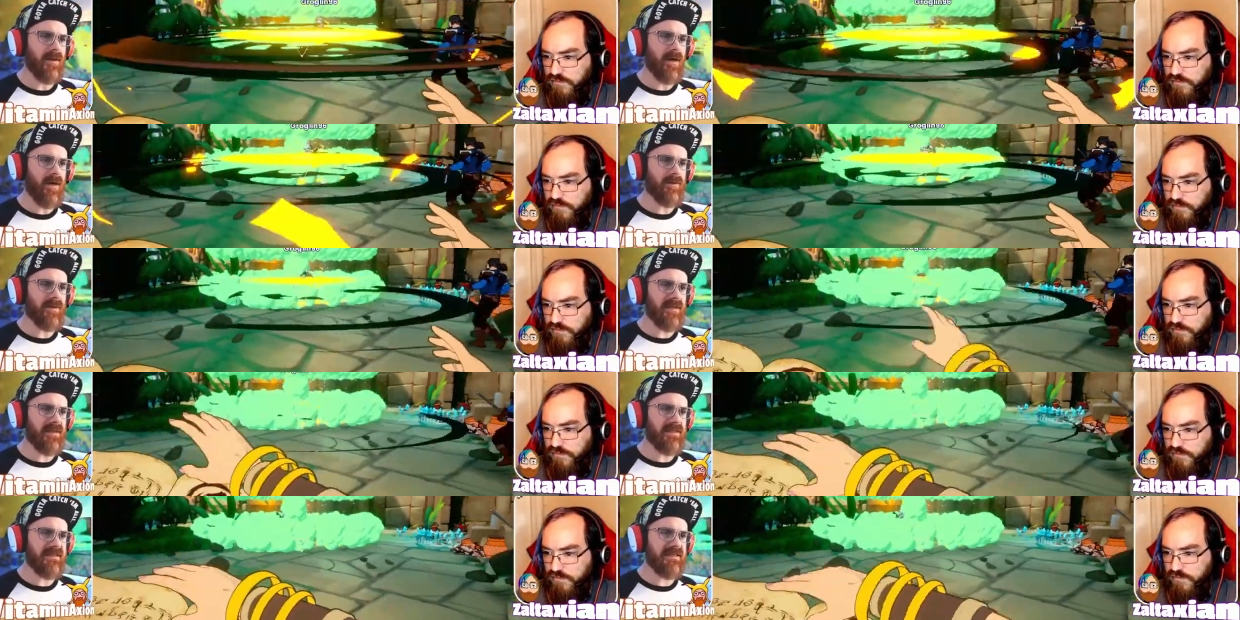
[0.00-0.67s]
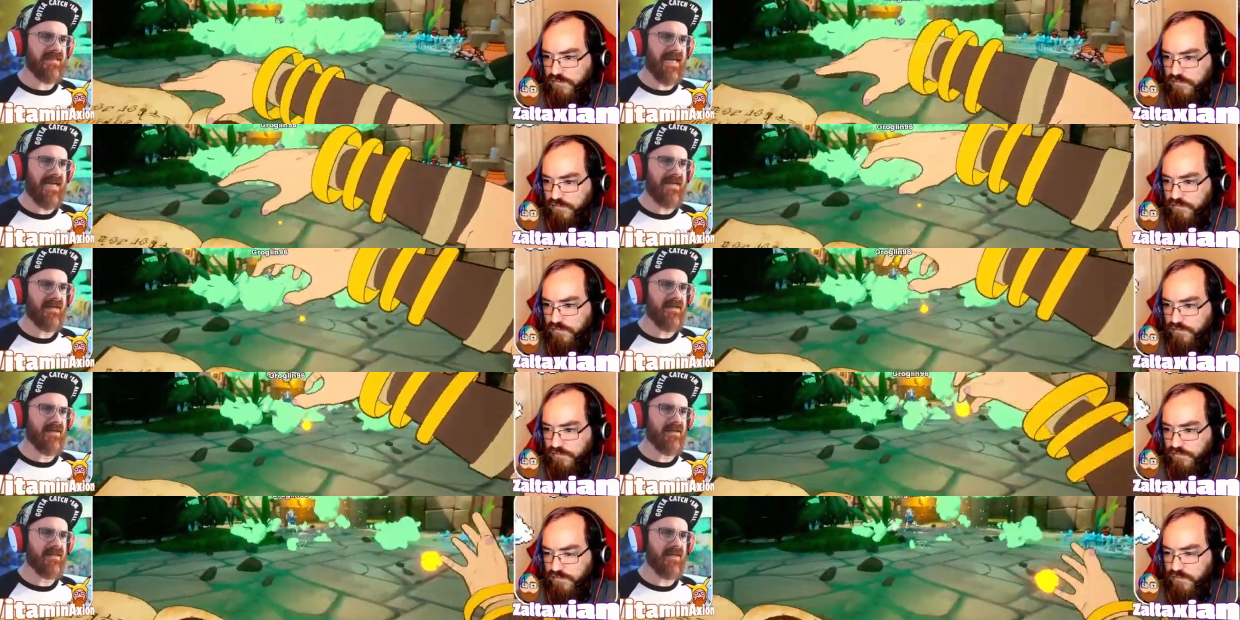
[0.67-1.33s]
Speaker 1: Oh, did it stand
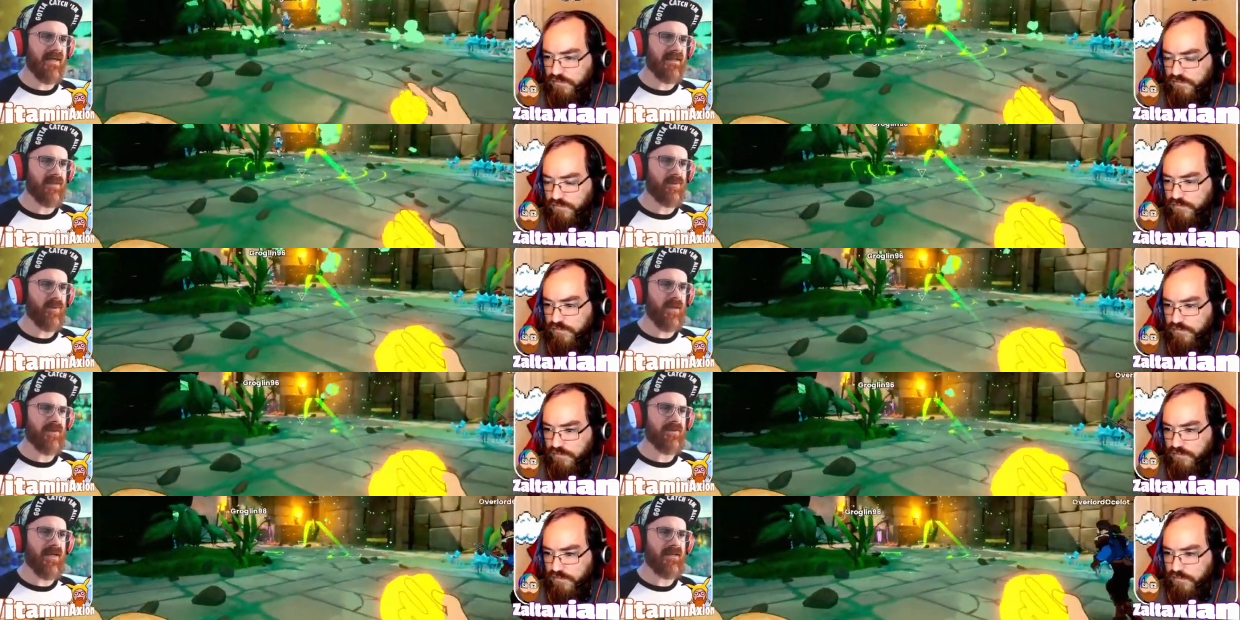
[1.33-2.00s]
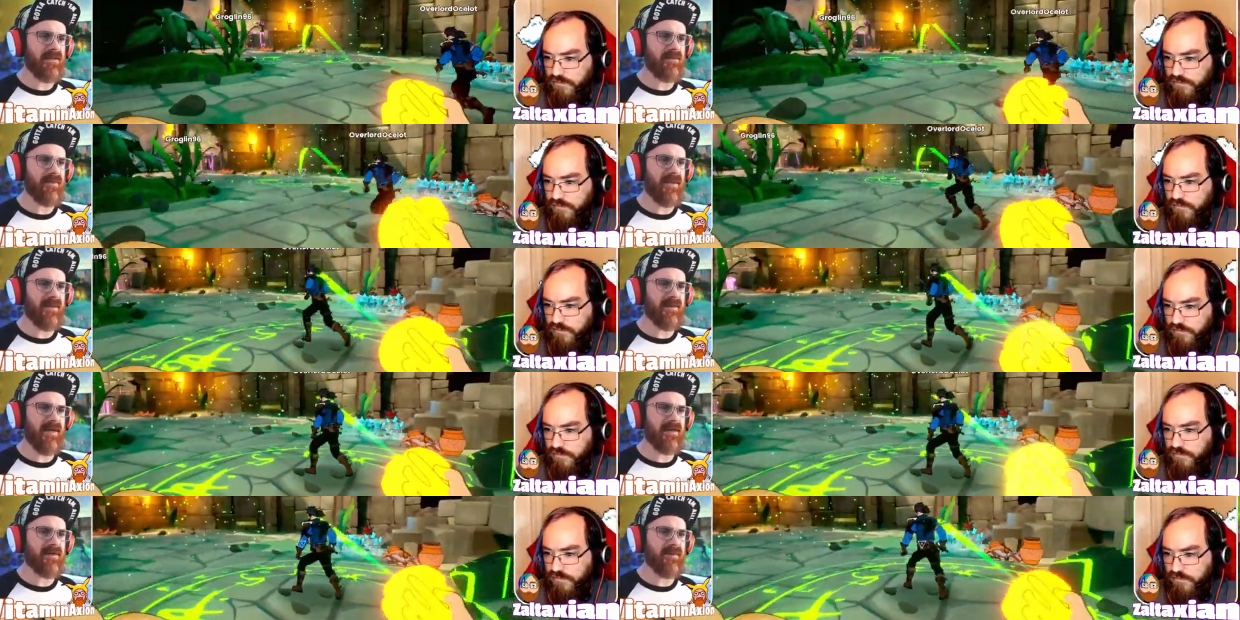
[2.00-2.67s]
in the sauce? Well, not to
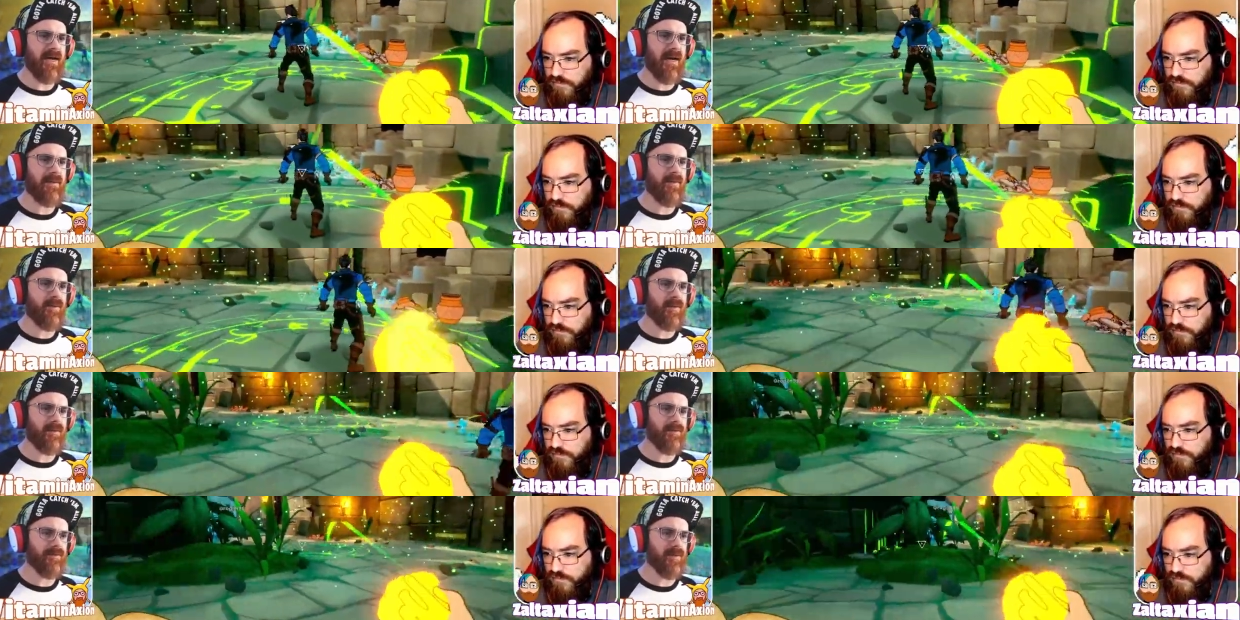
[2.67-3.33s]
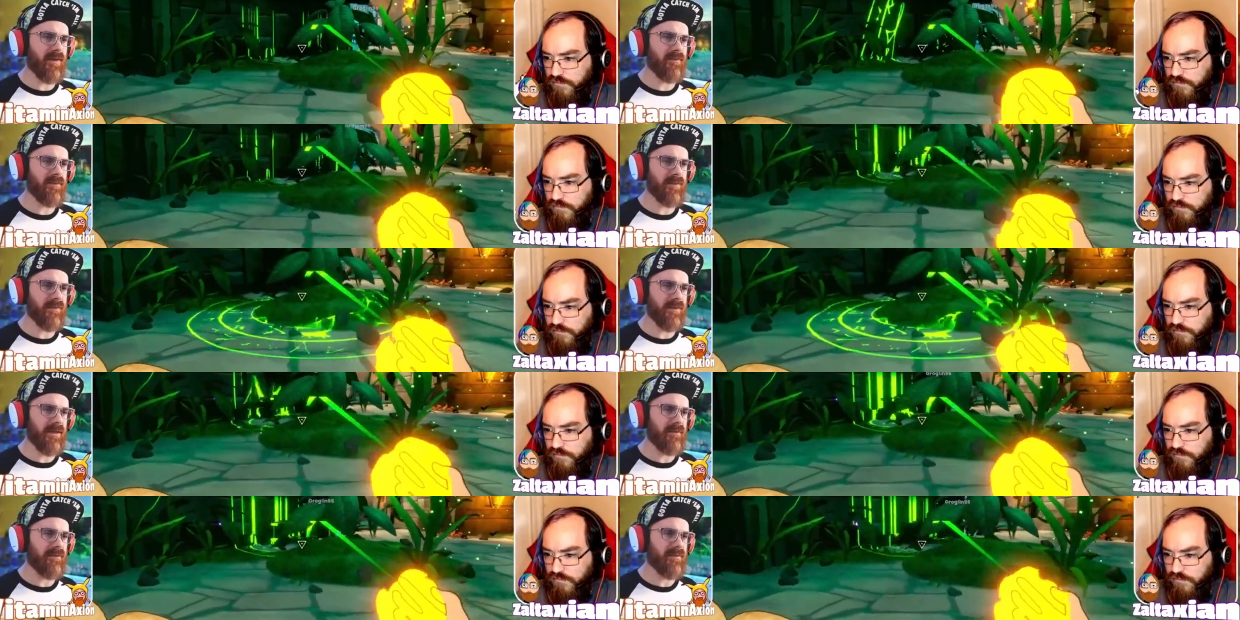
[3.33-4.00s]
my, not to my, I'm the one who probably blew
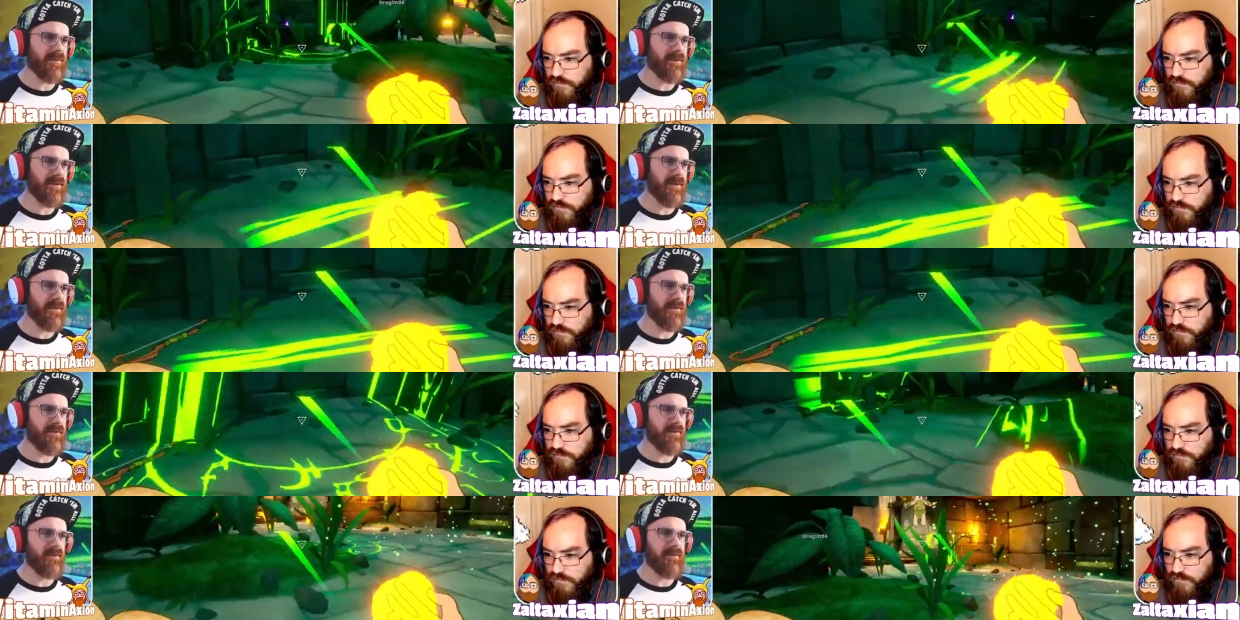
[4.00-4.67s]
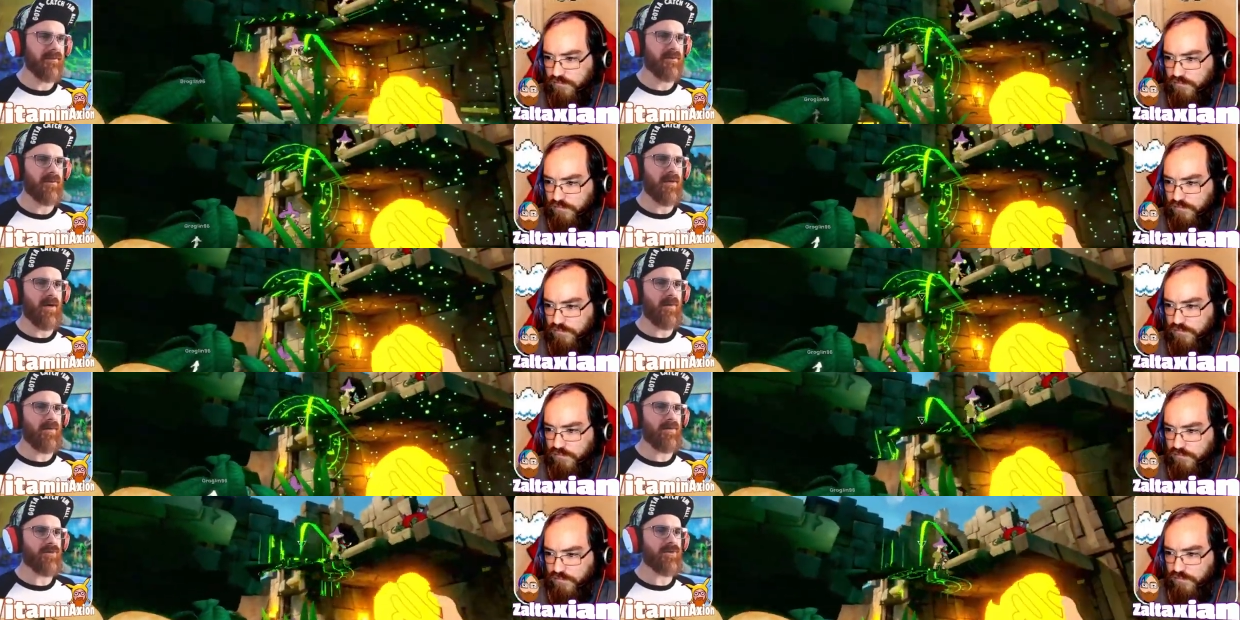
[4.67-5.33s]
it up, but like,
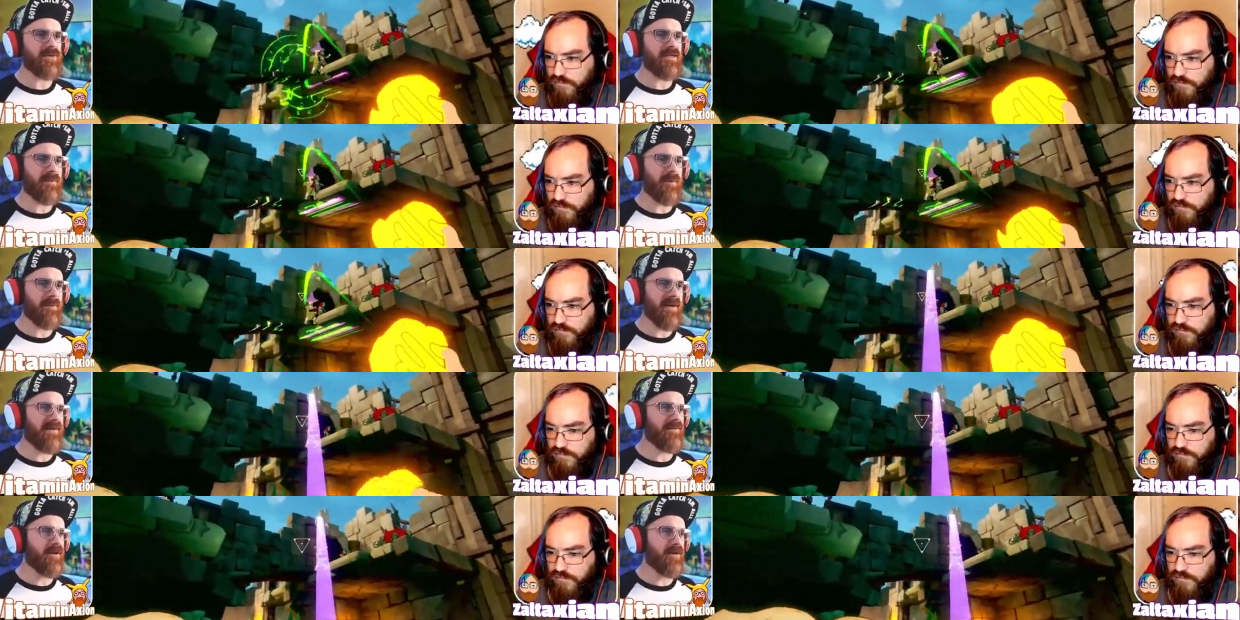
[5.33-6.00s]
oh, are there dudes up above?